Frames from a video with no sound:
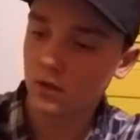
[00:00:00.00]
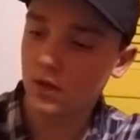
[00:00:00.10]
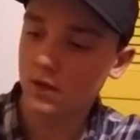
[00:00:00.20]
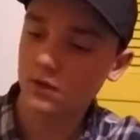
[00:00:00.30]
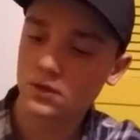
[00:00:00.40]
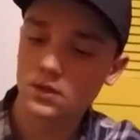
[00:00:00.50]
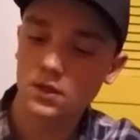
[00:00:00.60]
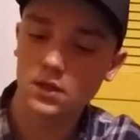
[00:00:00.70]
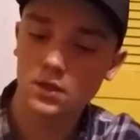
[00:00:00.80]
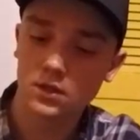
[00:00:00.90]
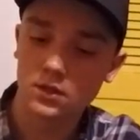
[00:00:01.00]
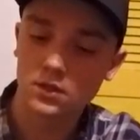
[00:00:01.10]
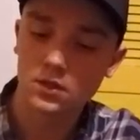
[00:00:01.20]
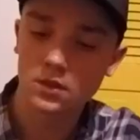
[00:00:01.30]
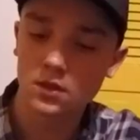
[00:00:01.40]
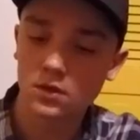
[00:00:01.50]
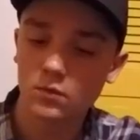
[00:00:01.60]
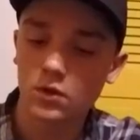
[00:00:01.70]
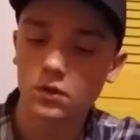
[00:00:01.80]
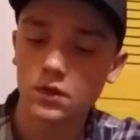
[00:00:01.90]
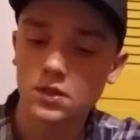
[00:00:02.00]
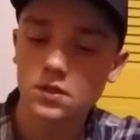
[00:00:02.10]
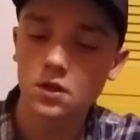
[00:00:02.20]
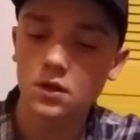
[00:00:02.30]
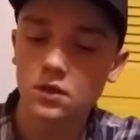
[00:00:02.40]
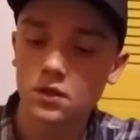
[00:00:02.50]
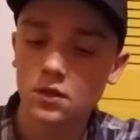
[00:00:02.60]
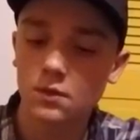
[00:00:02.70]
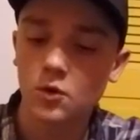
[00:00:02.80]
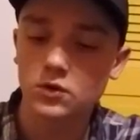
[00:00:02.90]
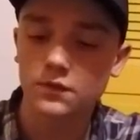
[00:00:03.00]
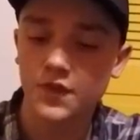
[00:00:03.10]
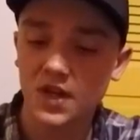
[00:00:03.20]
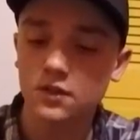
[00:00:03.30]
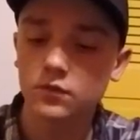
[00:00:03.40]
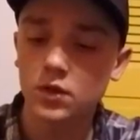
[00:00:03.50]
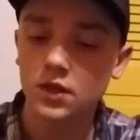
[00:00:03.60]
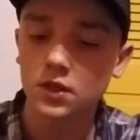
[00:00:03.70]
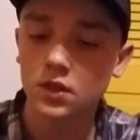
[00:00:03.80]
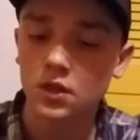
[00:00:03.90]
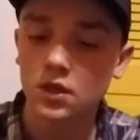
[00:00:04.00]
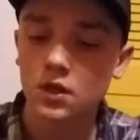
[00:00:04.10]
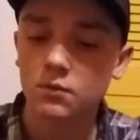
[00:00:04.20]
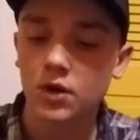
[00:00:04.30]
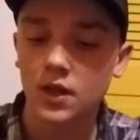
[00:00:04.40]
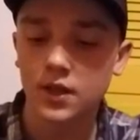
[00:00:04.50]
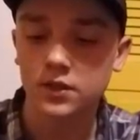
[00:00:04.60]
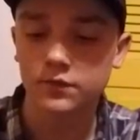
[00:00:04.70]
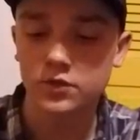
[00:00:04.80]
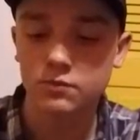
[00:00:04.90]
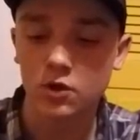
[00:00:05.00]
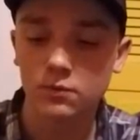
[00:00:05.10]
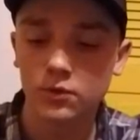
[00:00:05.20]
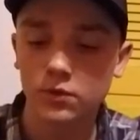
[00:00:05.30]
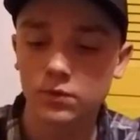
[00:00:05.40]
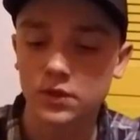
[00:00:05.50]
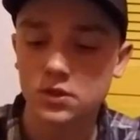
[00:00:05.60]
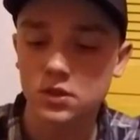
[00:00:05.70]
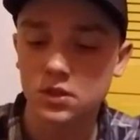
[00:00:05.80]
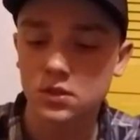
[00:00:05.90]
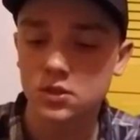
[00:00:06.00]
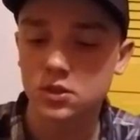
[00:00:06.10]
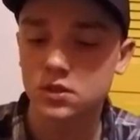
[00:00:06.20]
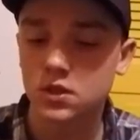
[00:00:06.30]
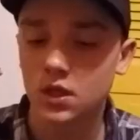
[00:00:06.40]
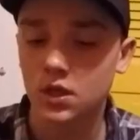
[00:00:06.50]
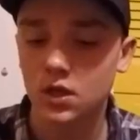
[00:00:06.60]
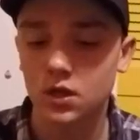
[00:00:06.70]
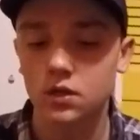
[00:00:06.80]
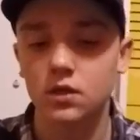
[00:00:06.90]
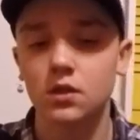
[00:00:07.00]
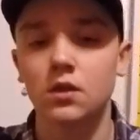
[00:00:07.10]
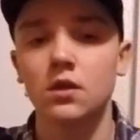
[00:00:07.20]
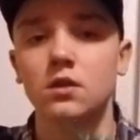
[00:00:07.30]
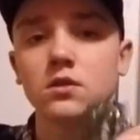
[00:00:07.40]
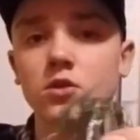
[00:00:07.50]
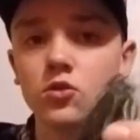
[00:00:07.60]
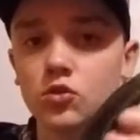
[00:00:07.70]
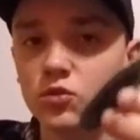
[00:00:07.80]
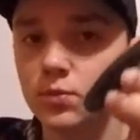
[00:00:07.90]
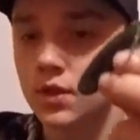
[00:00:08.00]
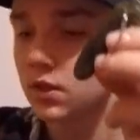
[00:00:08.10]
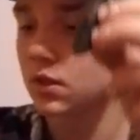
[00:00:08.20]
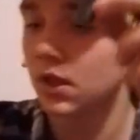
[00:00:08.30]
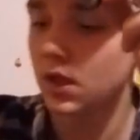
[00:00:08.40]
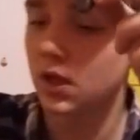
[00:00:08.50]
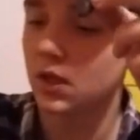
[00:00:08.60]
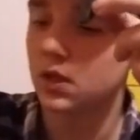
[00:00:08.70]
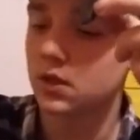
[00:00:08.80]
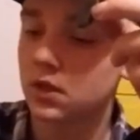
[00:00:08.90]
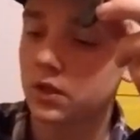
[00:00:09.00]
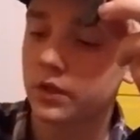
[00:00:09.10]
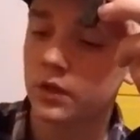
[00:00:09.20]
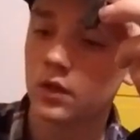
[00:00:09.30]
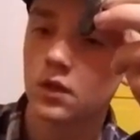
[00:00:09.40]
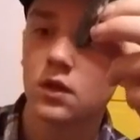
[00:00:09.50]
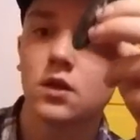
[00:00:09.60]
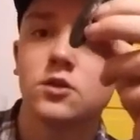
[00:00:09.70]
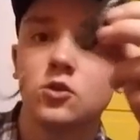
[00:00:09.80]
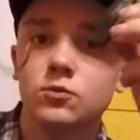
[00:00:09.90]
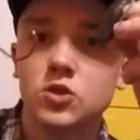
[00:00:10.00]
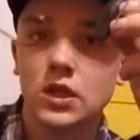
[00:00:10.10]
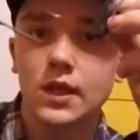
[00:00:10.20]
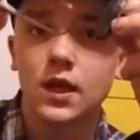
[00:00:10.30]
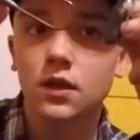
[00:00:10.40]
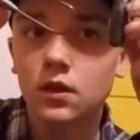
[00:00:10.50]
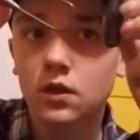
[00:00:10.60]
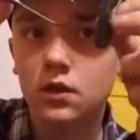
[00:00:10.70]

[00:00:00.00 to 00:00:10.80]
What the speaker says: Next is, well, it's not the most effective way, but I like it for smallmouth, which it's just a tube and a tube jig head,